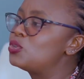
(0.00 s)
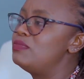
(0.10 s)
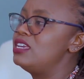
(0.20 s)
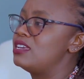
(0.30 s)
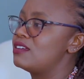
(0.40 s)
to
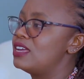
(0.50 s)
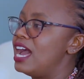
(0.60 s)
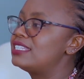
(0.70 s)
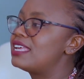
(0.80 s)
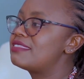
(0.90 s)
me
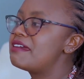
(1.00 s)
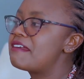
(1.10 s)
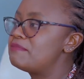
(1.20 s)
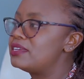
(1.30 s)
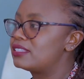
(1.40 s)
as a
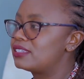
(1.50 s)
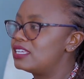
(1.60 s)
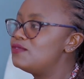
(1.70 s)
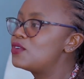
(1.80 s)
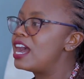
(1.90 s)
therapist,
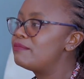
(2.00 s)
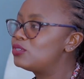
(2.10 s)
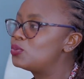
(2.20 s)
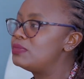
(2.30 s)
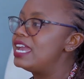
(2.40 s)
if you come
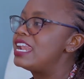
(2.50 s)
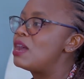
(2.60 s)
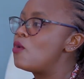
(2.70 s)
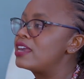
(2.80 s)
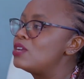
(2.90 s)
to me and
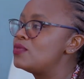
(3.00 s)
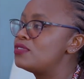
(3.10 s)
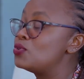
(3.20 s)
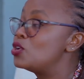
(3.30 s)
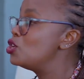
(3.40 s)
I'm working
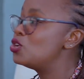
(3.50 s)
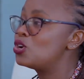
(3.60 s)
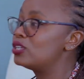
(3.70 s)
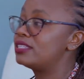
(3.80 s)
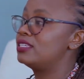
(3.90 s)
with you,
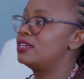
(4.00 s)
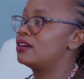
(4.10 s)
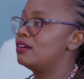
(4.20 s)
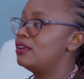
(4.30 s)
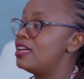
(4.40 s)
you're not
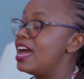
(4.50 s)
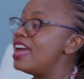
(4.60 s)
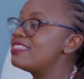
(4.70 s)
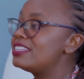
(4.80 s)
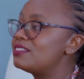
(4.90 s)
sick. And
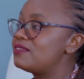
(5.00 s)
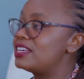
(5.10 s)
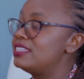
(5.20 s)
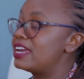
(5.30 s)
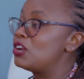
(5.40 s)
that's the
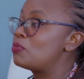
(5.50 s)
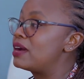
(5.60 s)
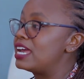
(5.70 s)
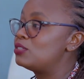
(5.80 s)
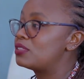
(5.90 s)
first thing I
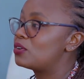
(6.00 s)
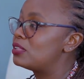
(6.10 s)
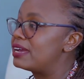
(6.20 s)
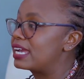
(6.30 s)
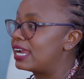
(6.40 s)
normalize with
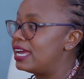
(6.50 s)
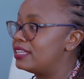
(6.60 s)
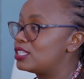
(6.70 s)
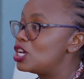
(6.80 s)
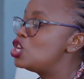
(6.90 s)
all my
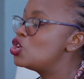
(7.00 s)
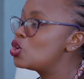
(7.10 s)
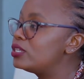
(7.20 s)
clients. You're